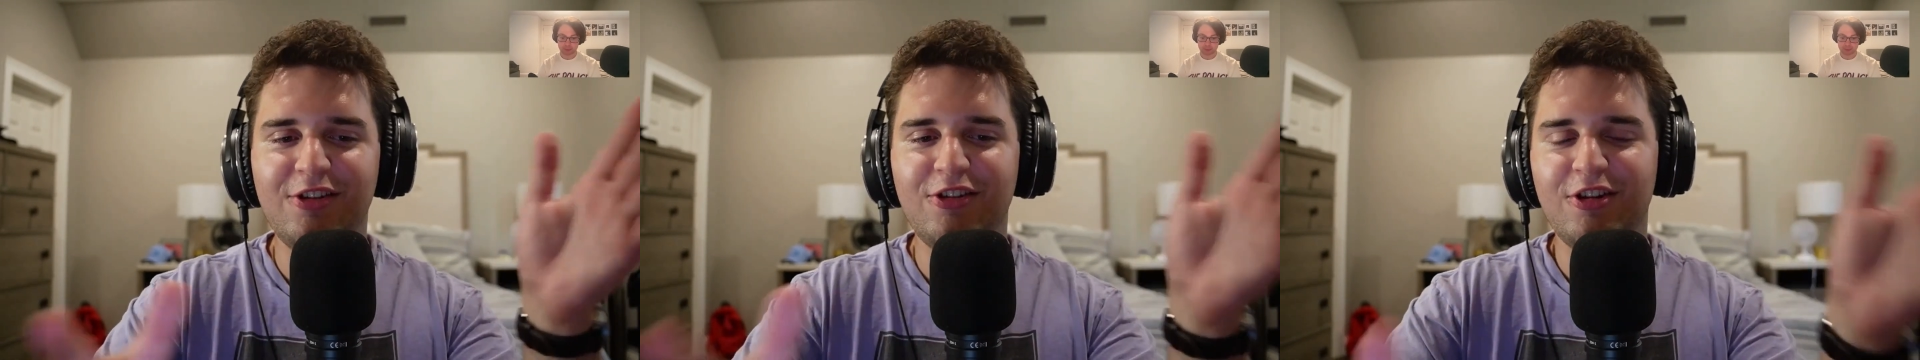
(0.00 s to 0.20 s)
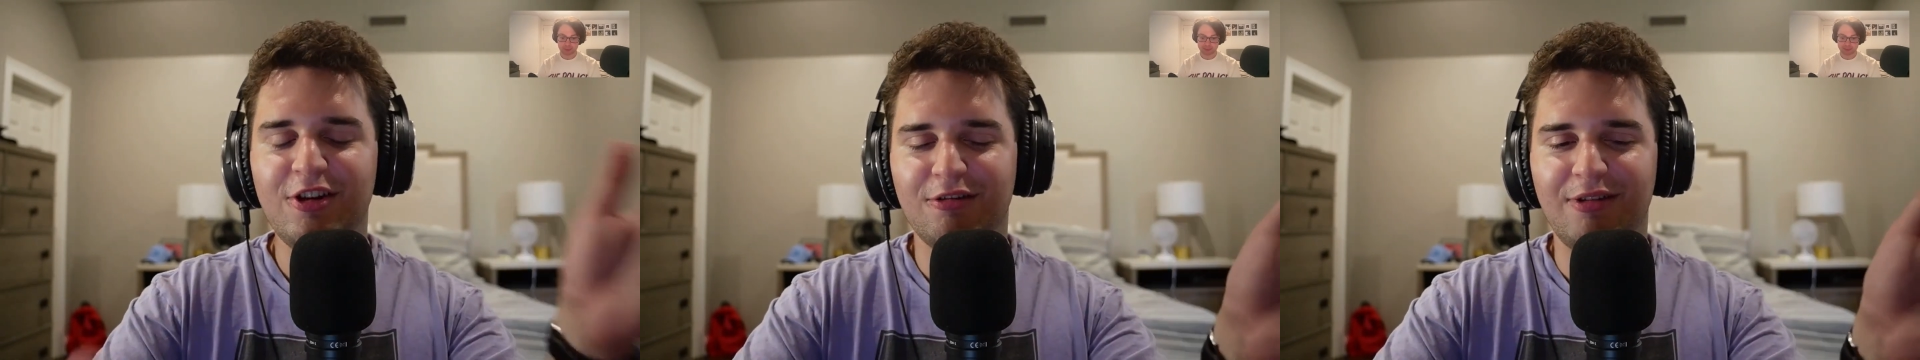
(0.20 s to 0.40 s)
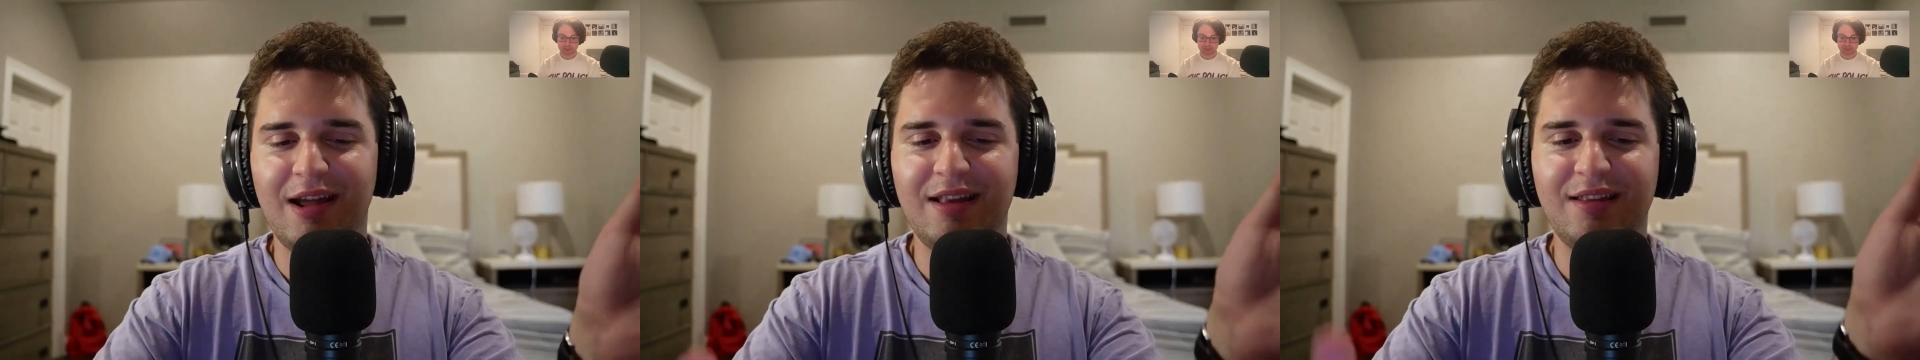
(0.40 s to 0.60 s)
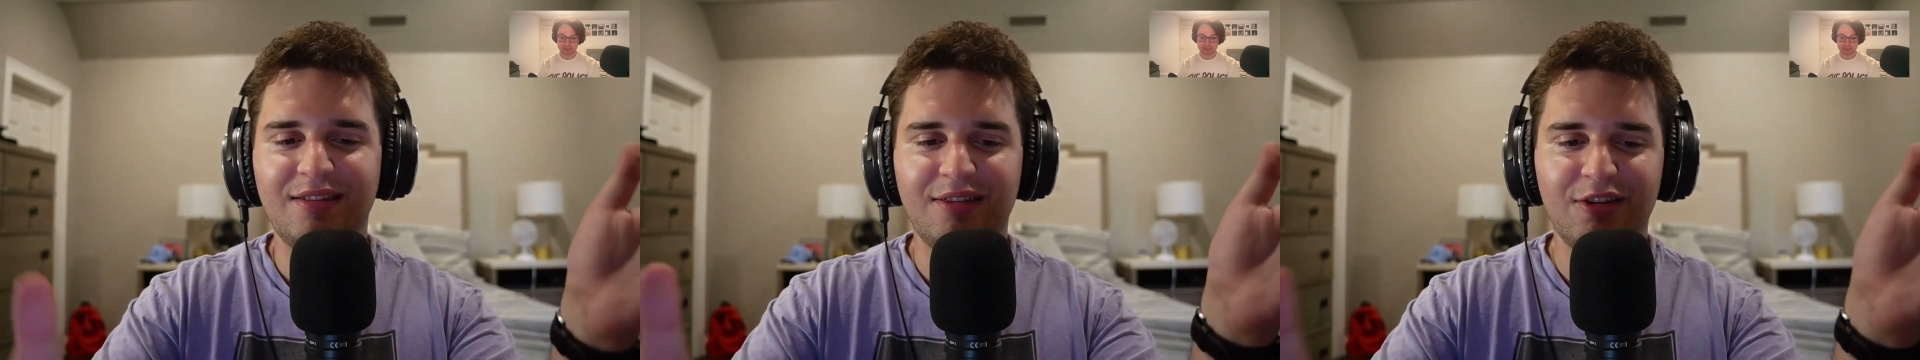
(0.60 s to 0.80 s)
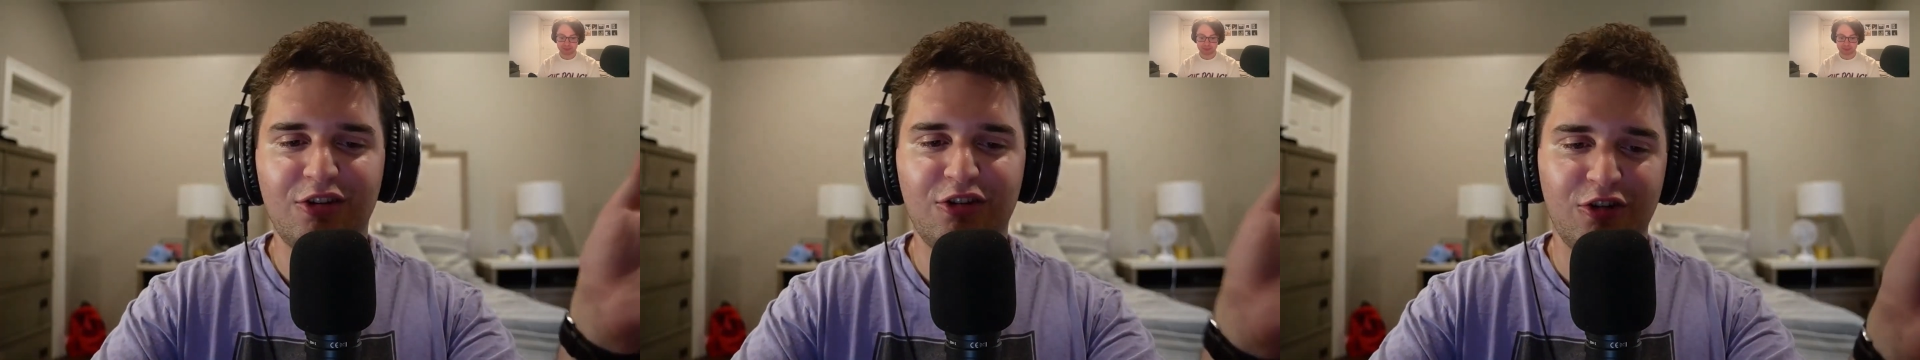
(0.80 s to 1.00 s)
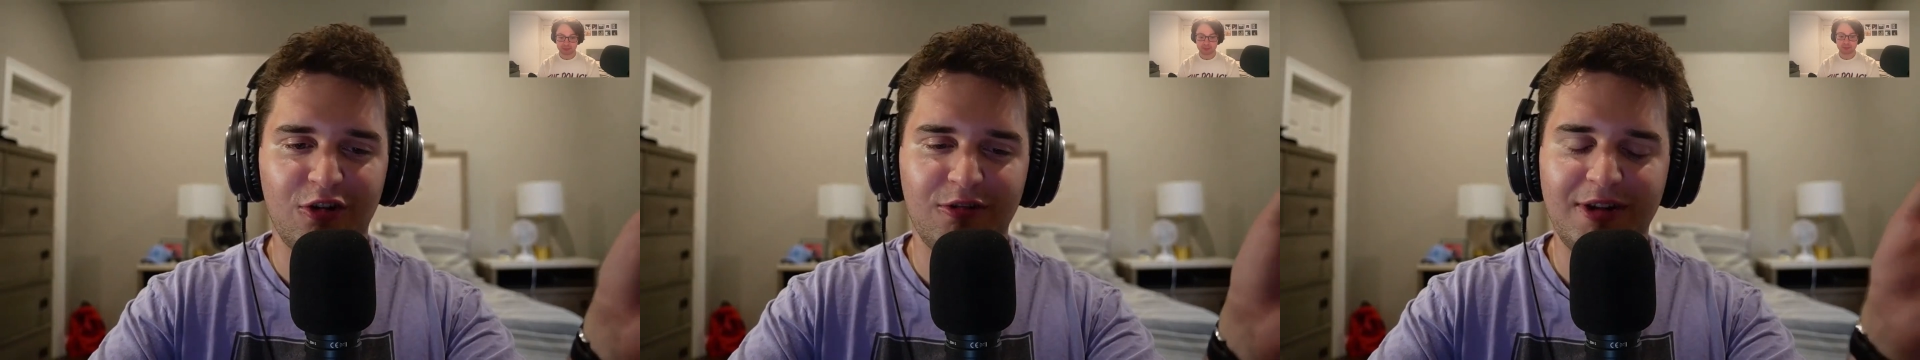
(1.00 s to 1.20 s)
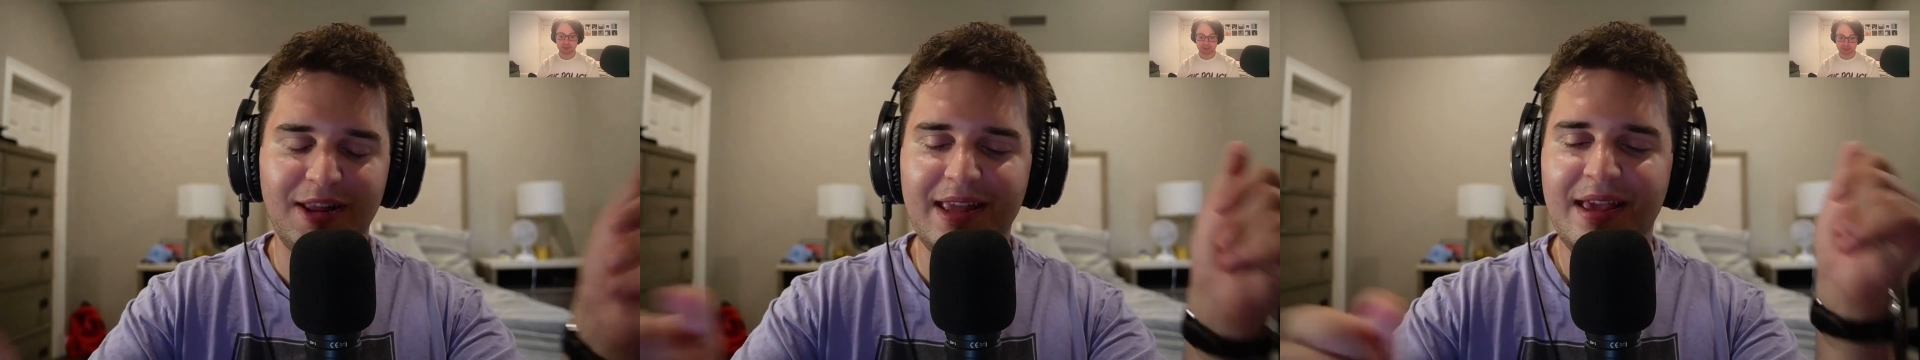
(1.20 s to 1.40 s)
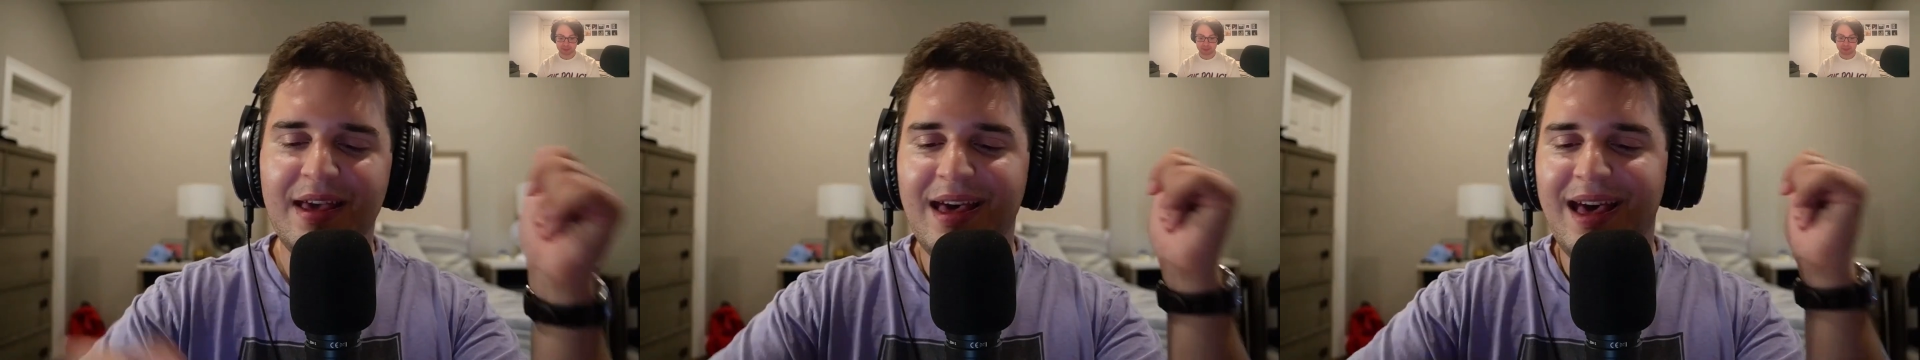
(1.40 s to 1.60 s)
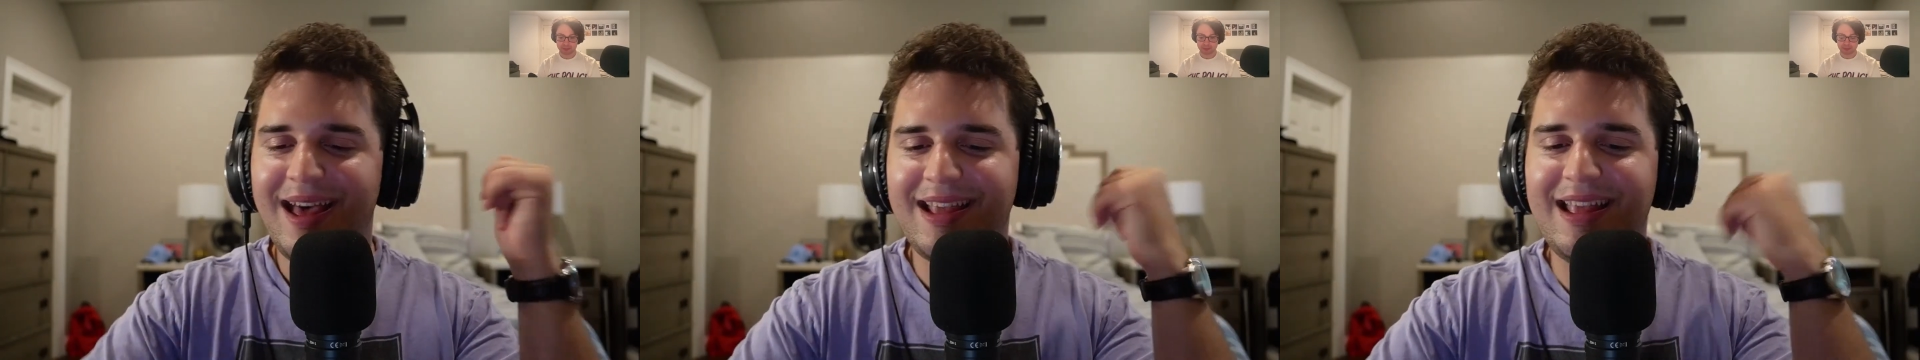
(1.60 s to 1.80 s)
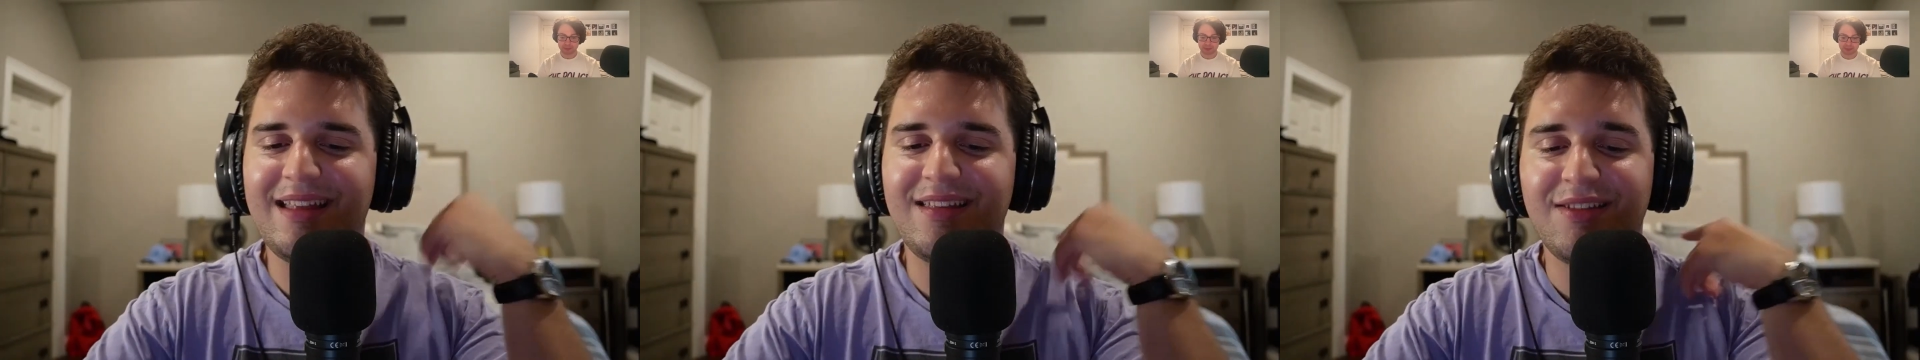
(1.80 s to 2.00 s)
Wright's Shuri
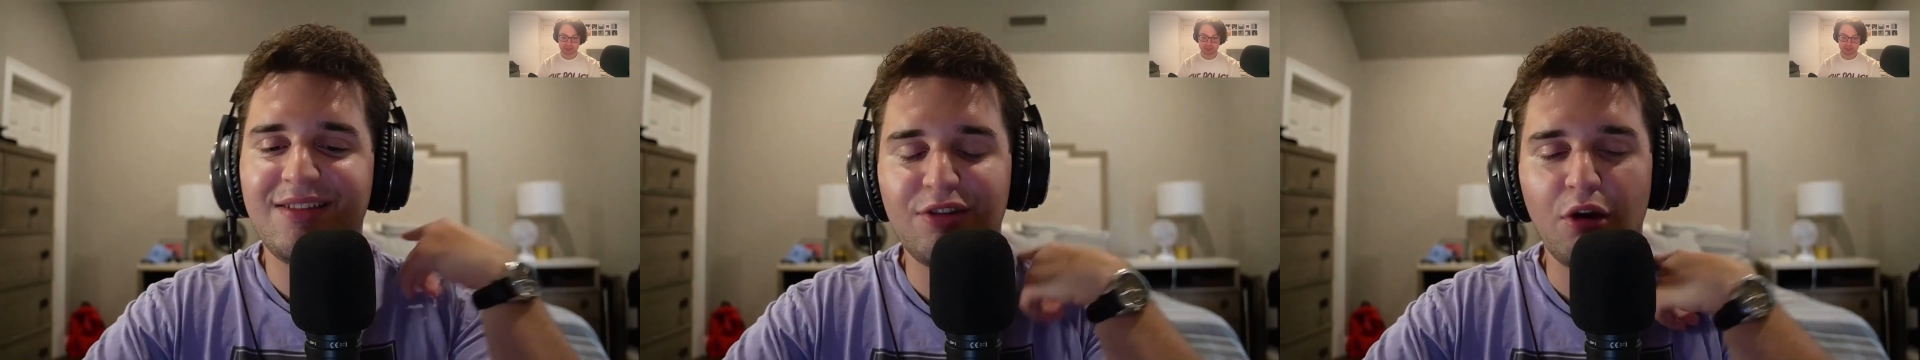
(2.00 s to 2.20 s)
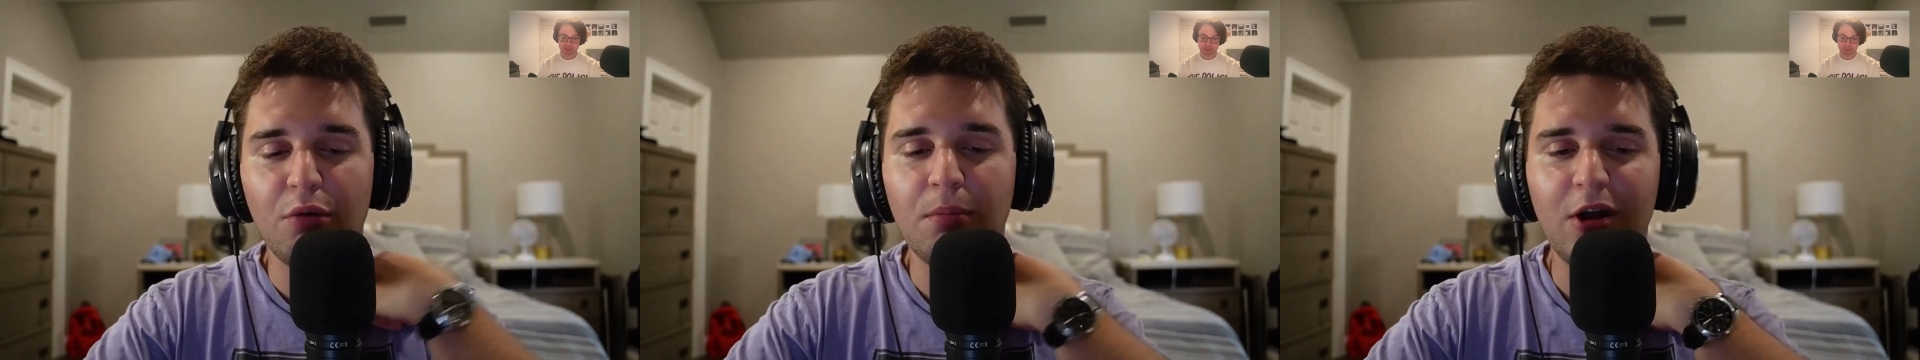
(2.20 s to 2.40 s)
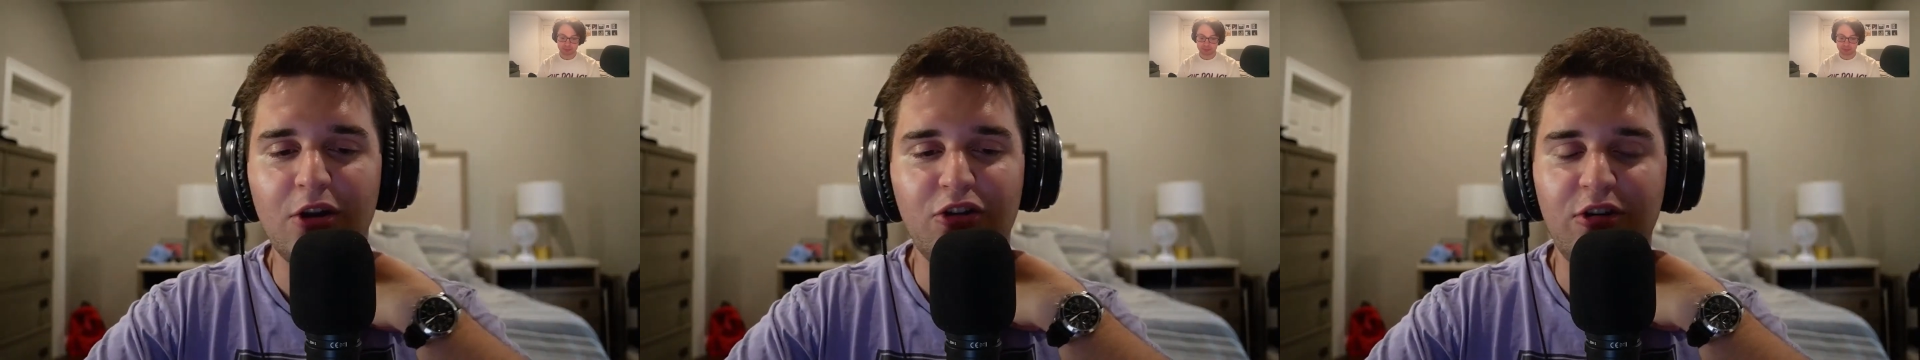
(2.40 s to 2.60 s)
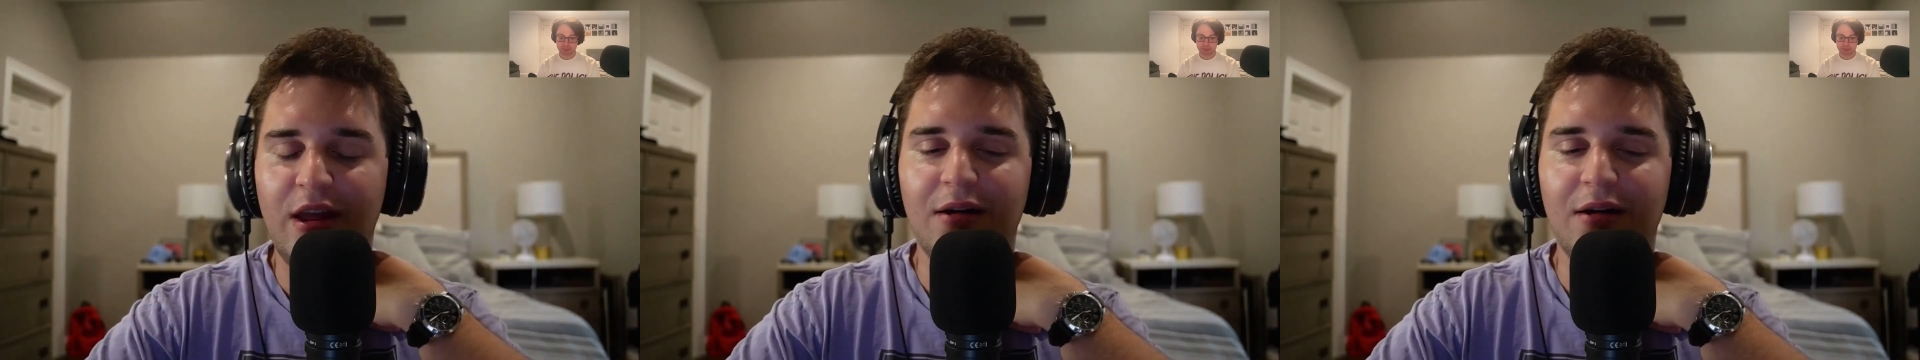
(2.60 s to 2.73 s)
gets so much